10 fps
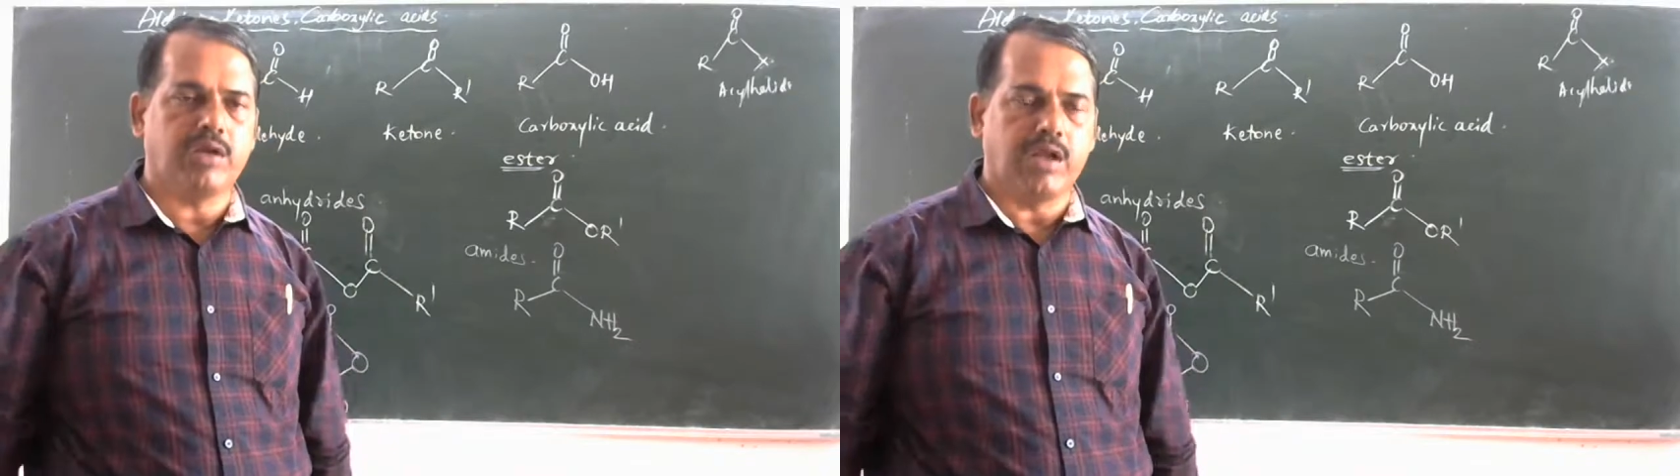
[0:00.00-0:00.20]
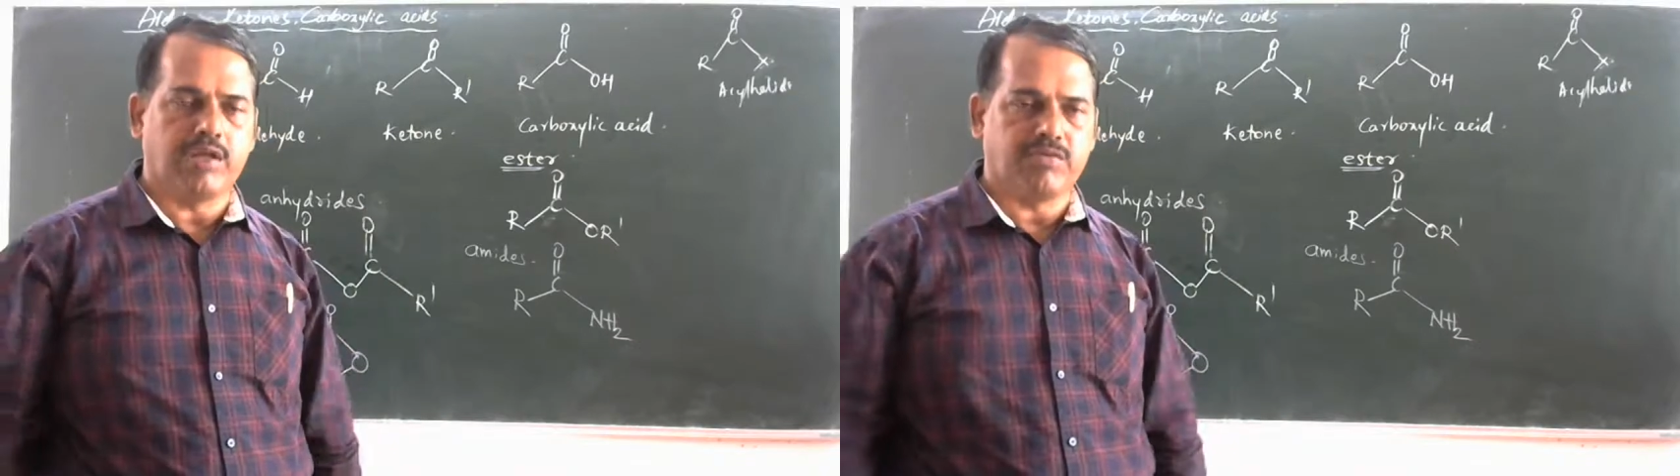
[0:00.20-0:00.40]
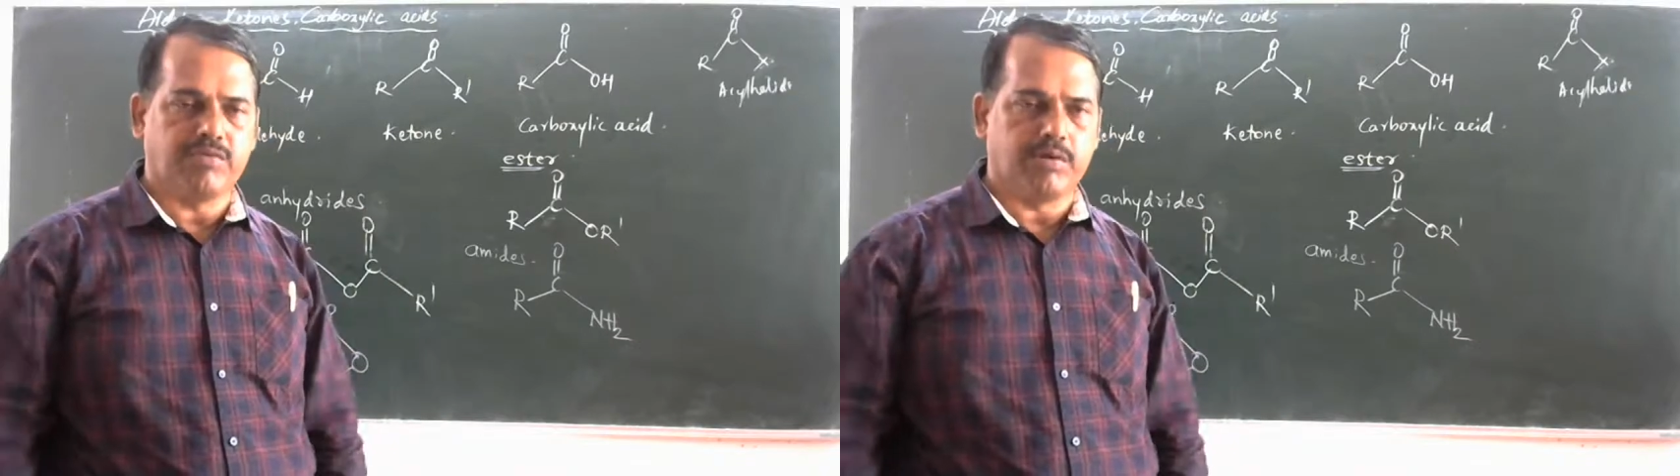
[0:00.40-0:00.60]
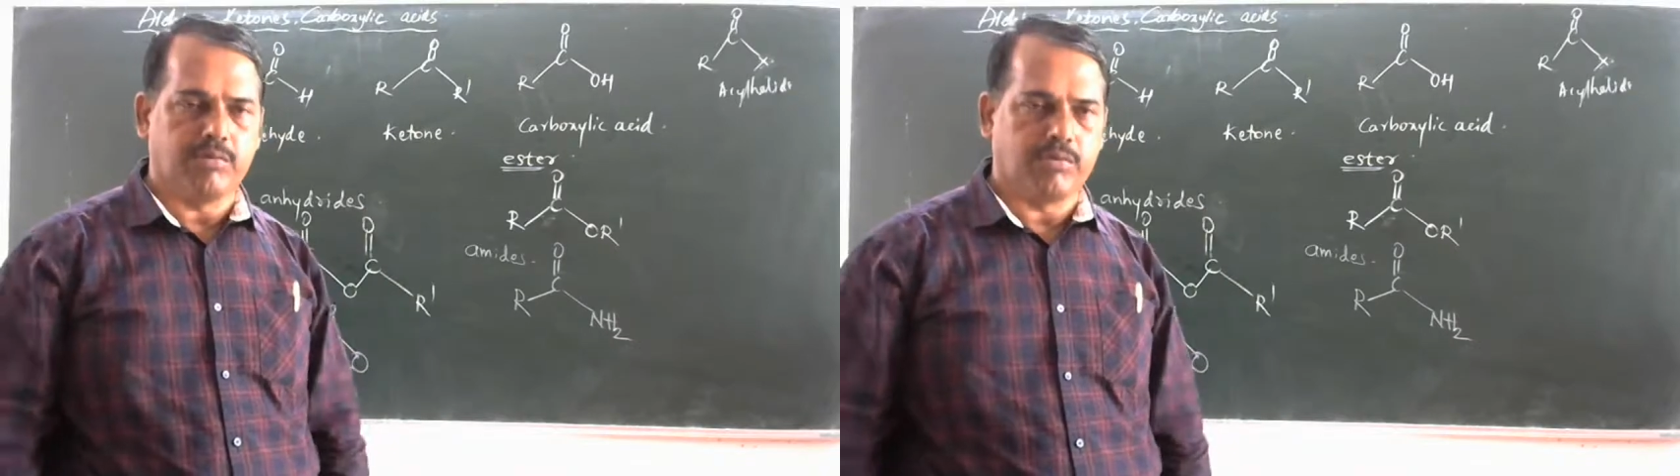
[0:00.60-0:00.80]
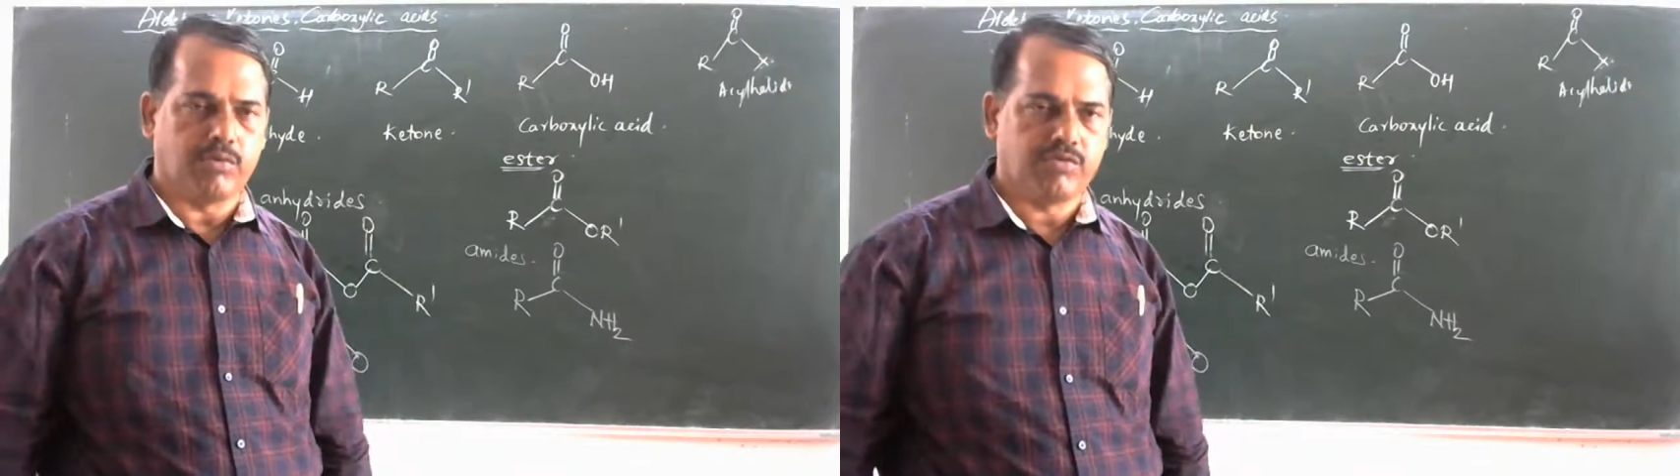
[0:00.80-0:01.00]
class of
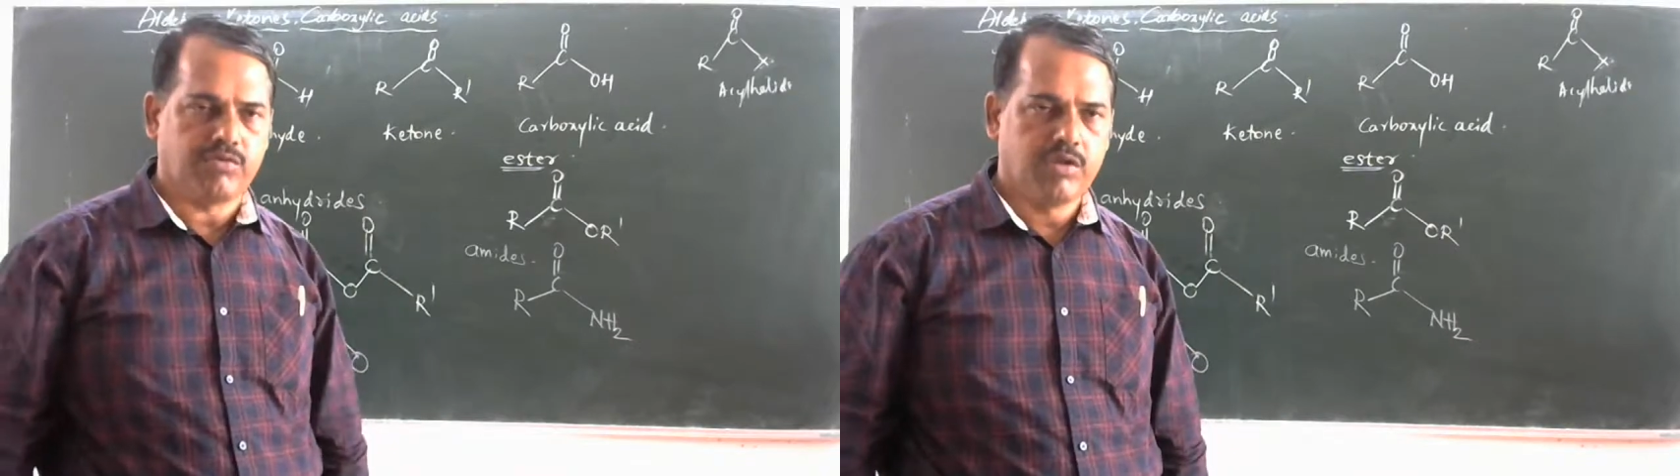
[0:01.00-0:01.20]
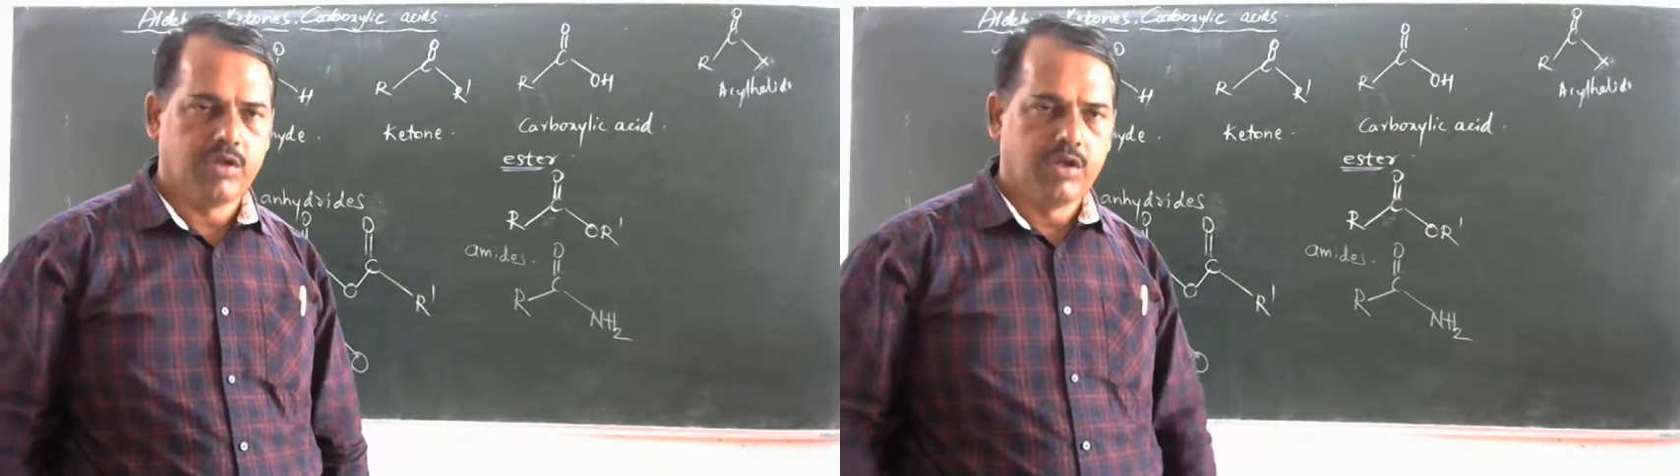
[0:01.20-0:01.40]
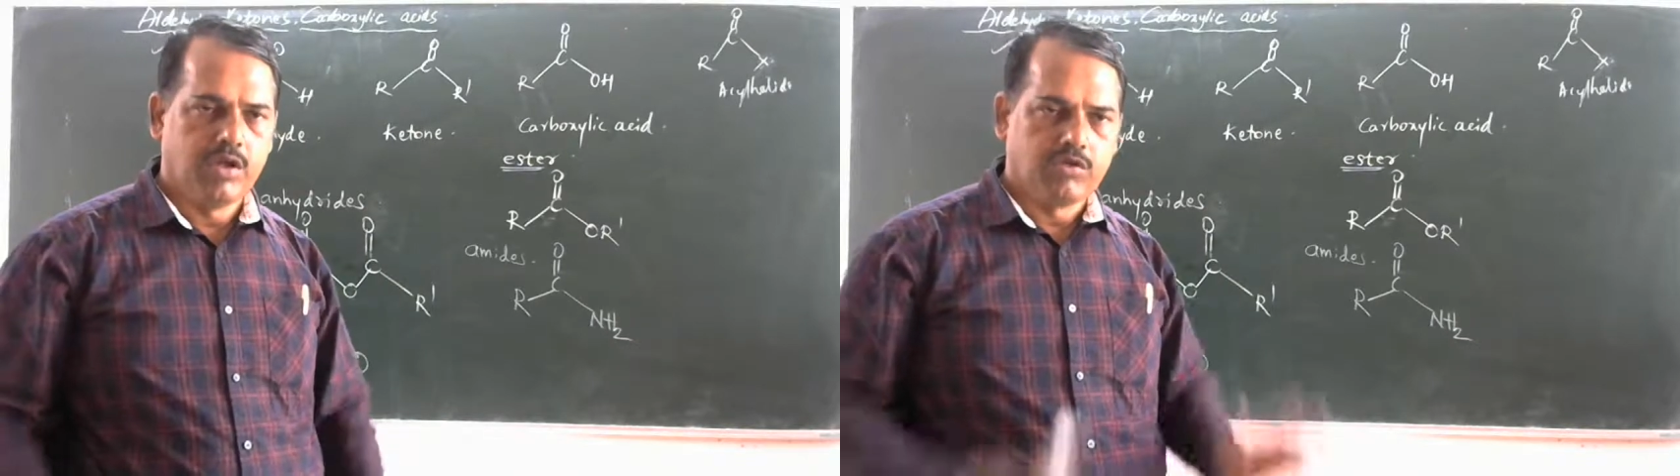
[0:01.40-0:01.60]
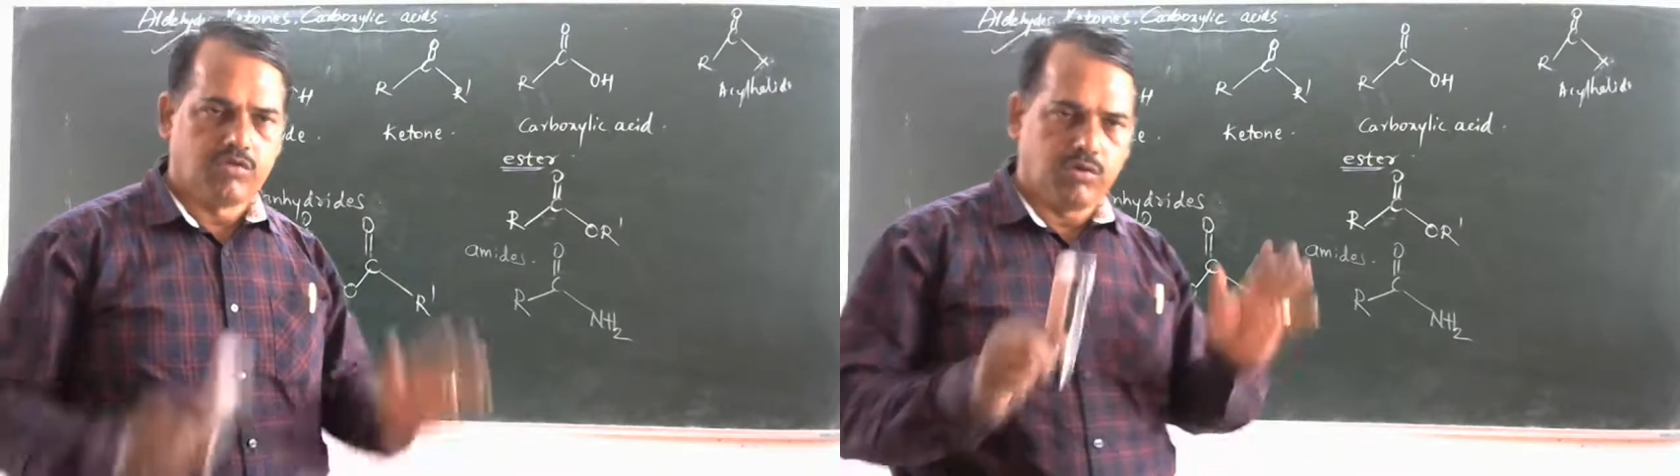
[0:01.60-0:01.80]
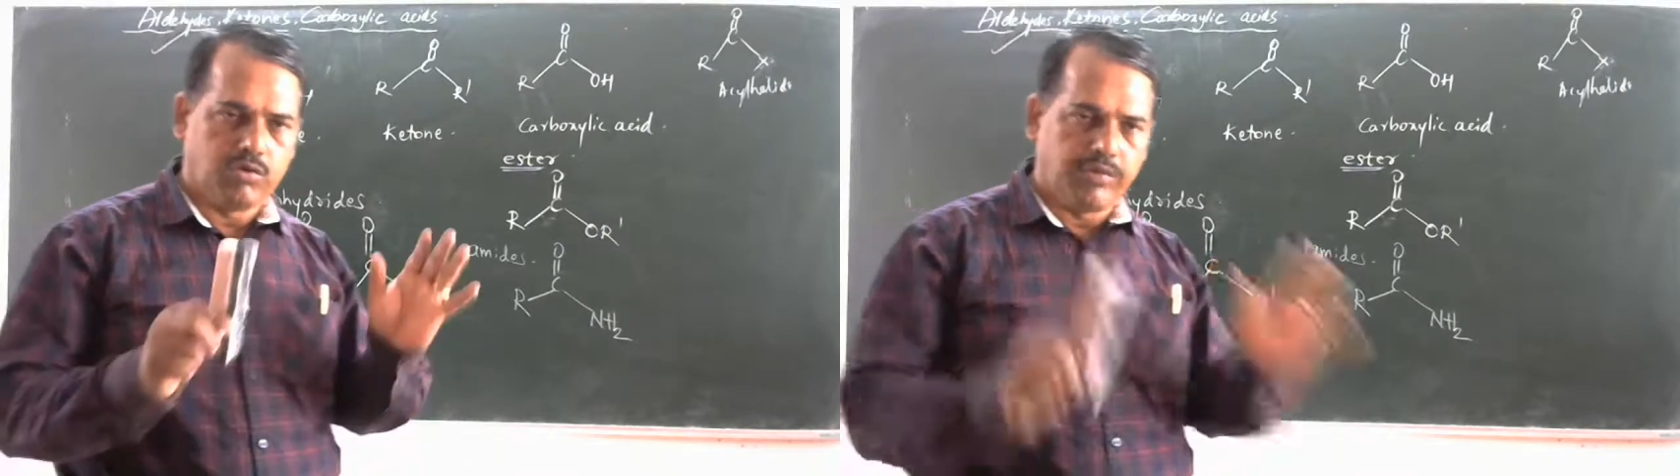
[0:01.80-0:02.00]
compounds.
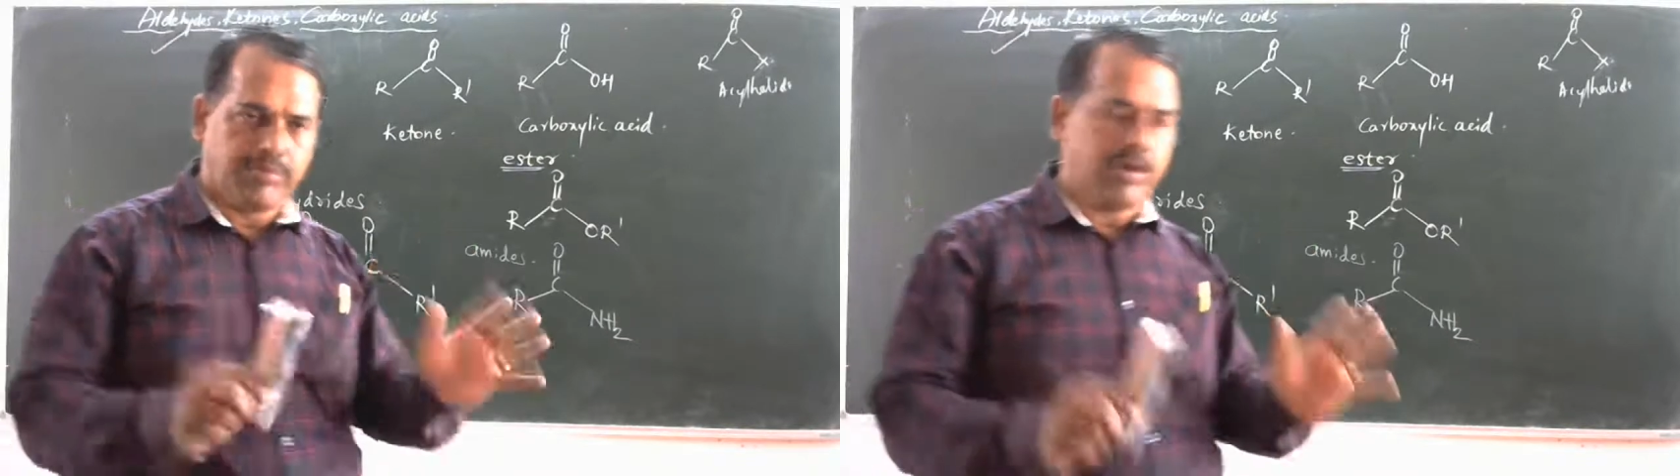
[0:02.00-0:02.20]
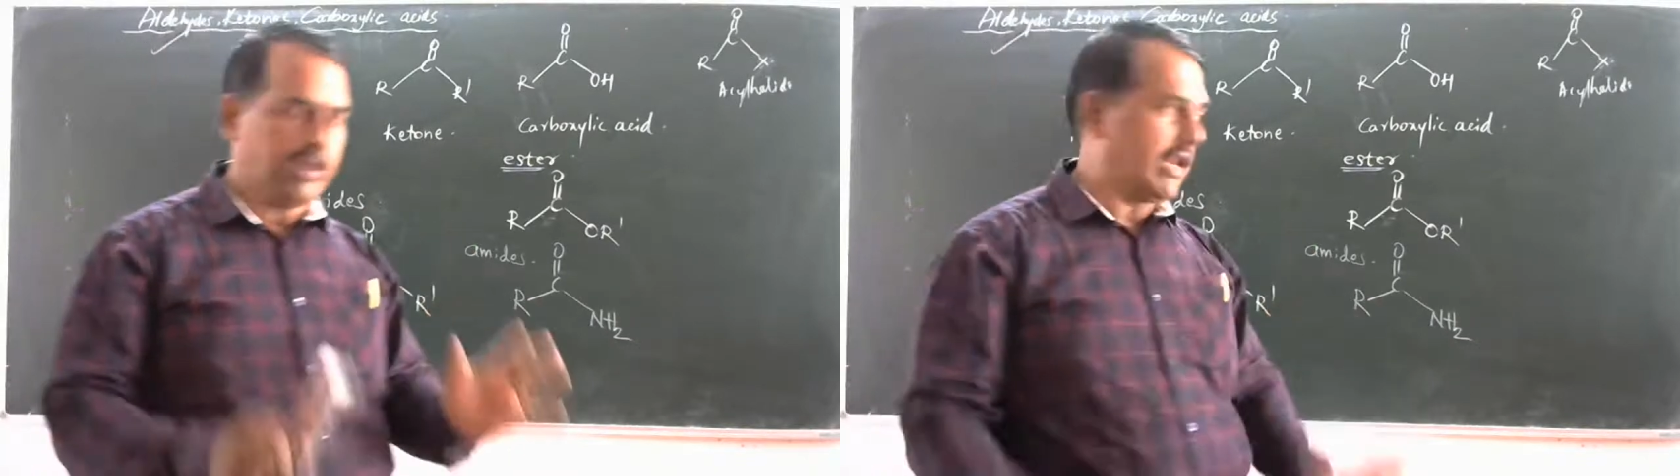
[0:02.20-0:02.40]
So different